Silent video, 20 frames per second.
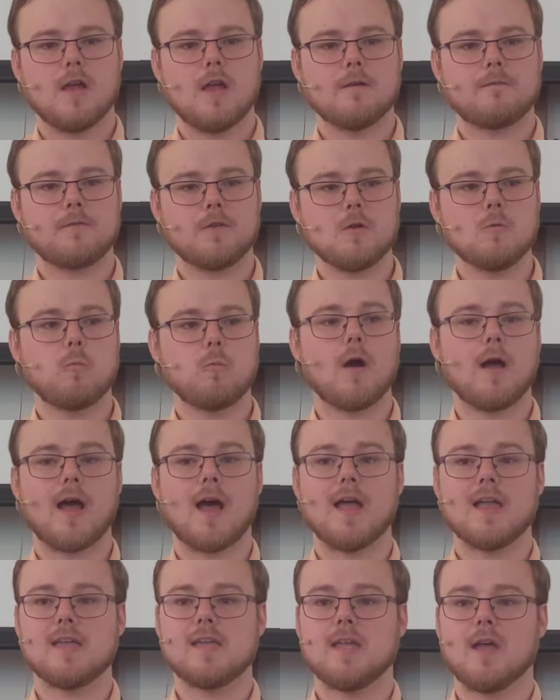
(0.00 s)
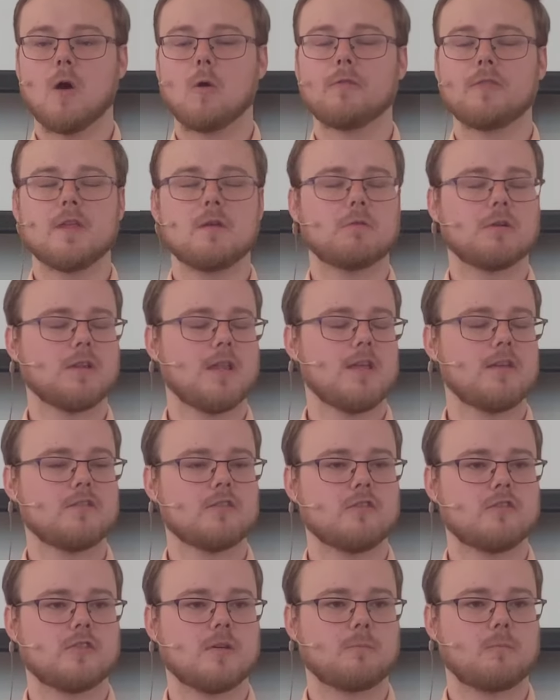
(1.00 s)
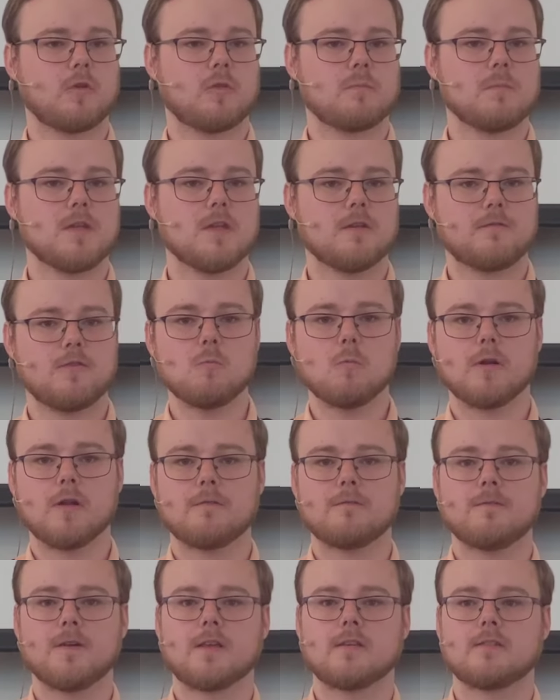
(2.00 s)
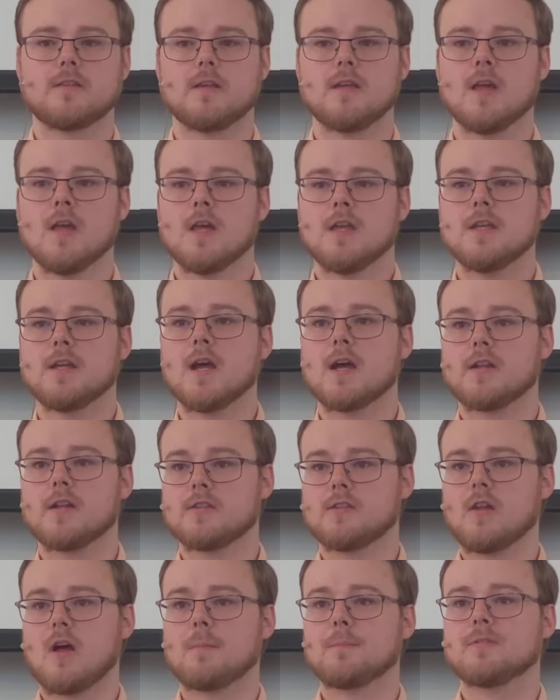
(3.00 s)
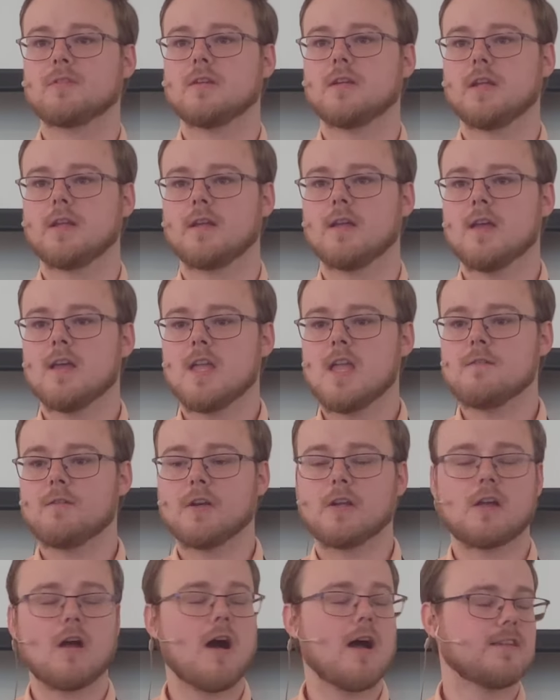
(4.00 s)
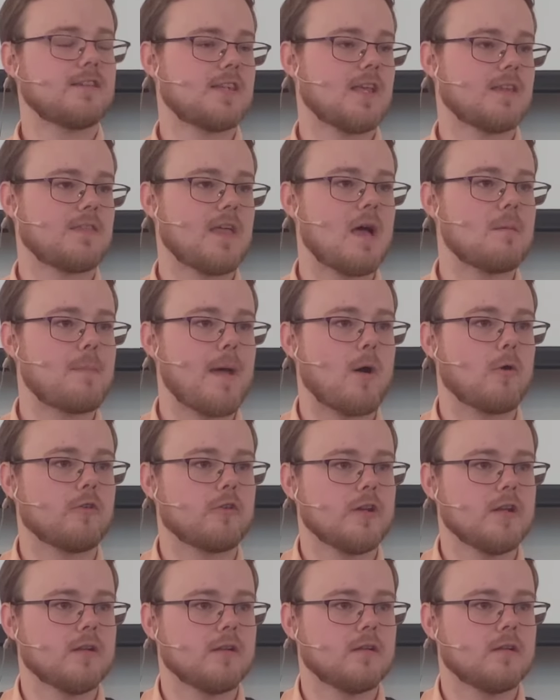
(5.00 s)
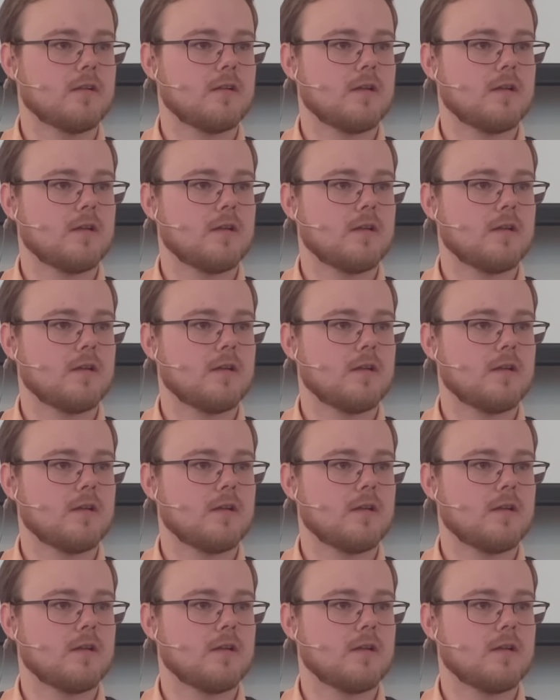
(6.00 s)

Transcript: if you want a healthy relationship with me, if you want to fix it, you got to stop sinning. Even God set that boundary.